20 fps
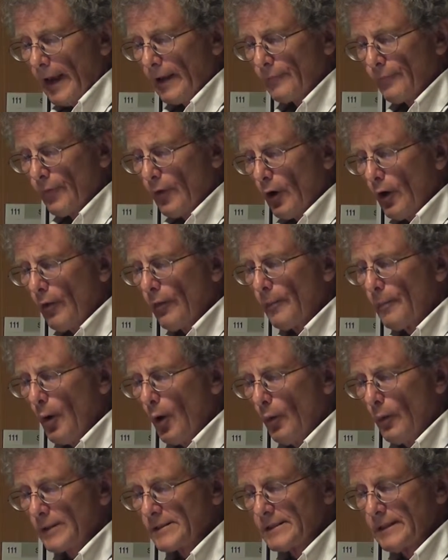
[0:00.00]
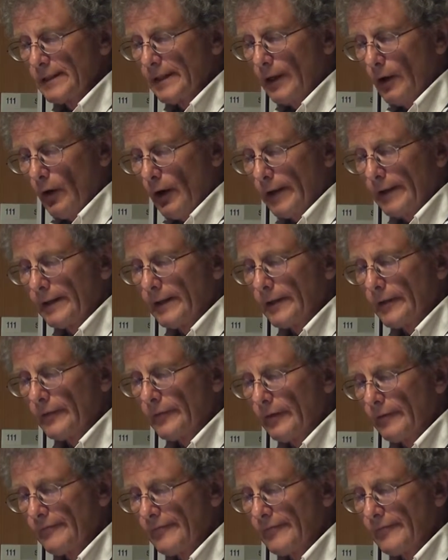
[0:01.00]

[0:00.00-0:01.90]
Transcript: And for all the poets in the audience,